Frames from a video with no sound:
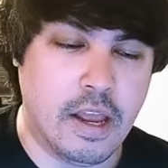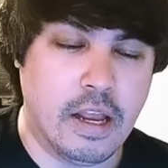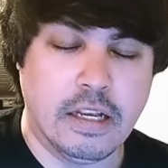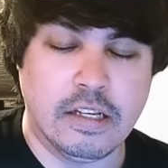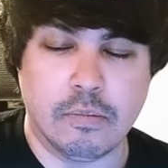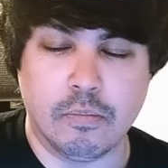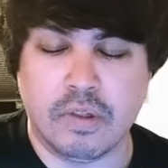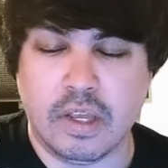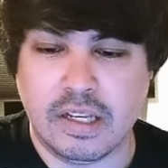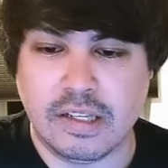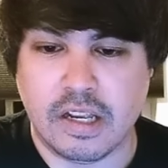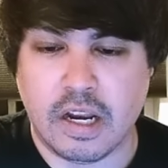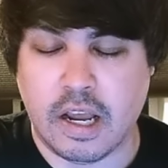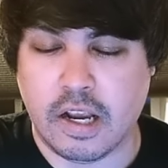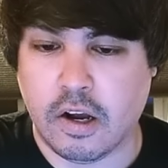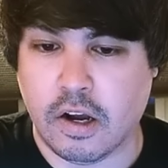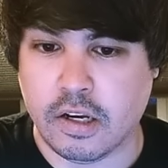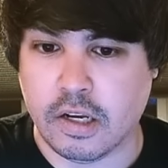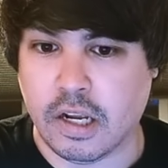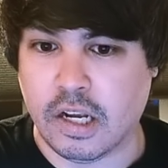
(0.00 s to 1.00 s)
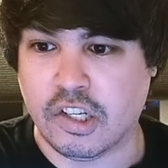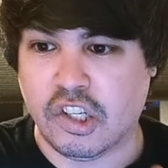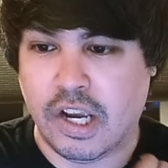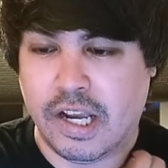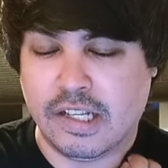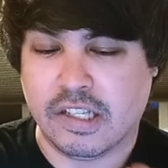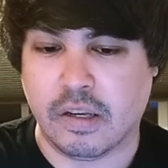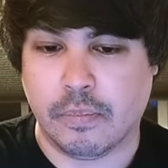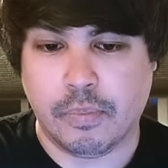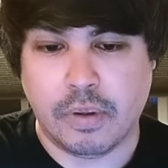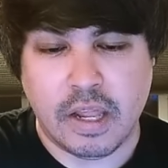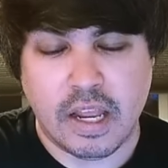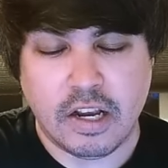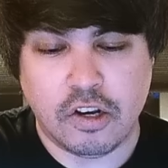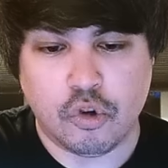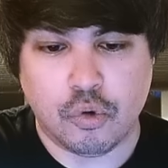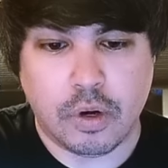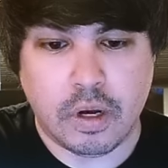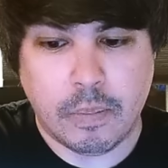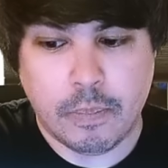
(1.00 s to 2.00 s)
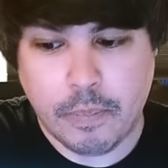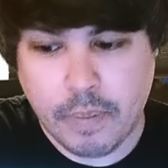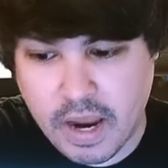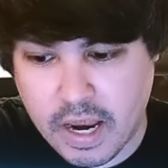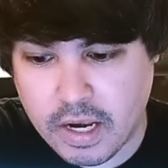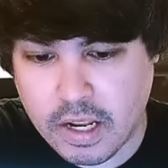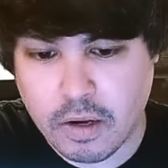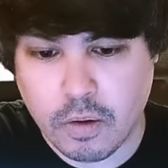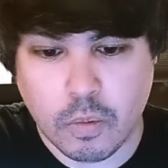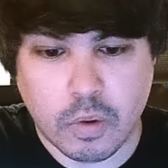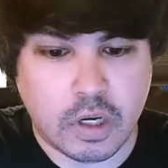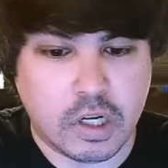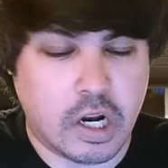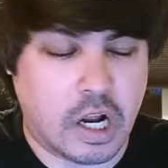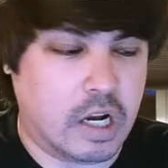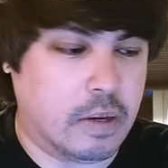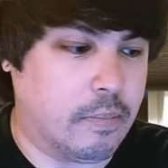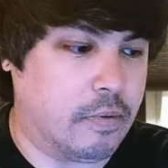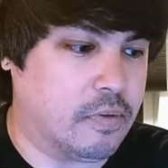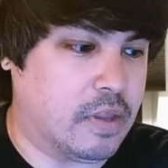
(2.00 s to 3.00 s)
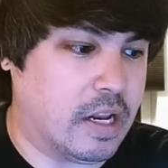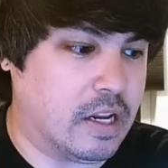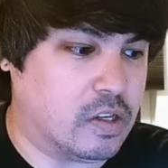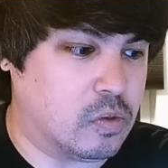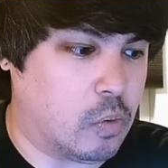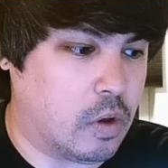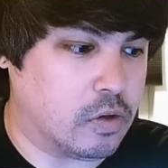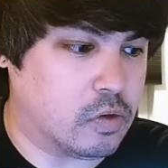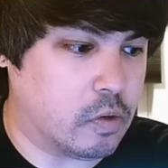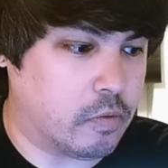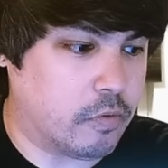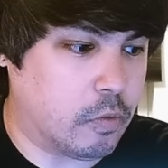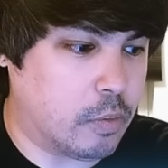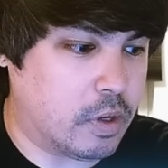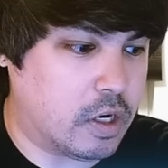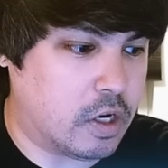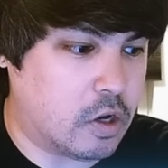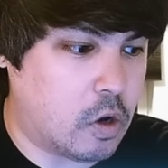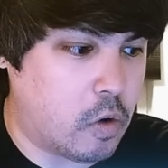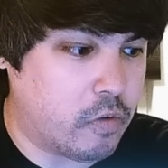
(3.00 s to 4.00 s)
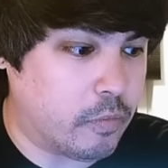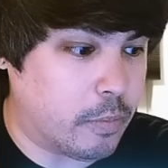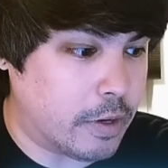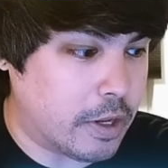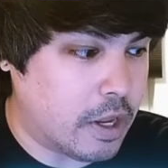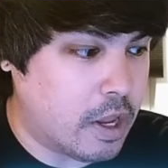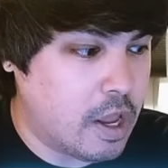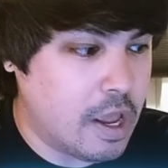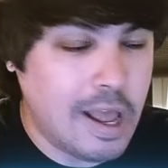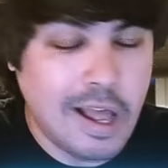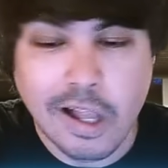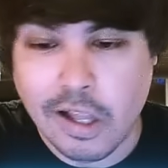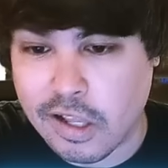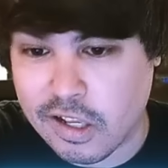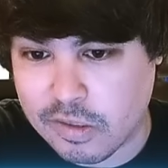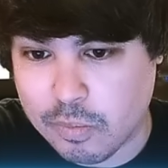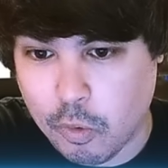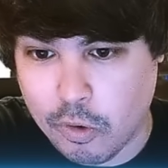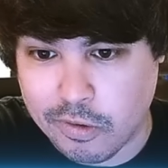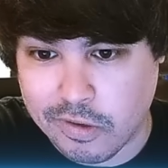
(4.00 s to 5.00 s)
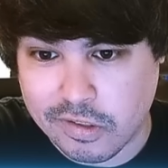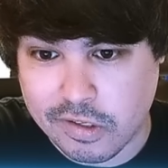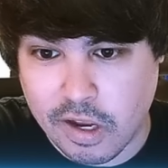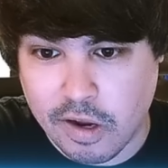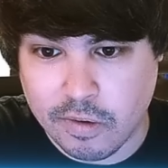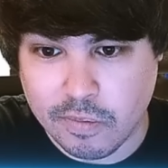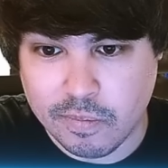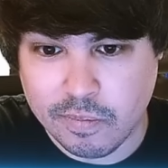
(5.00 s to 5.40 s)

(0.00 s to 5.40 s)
Some things that I got a chance to play during beta, and I want to talk about that as well. So if you're ready to go, everybody, let's boil this down.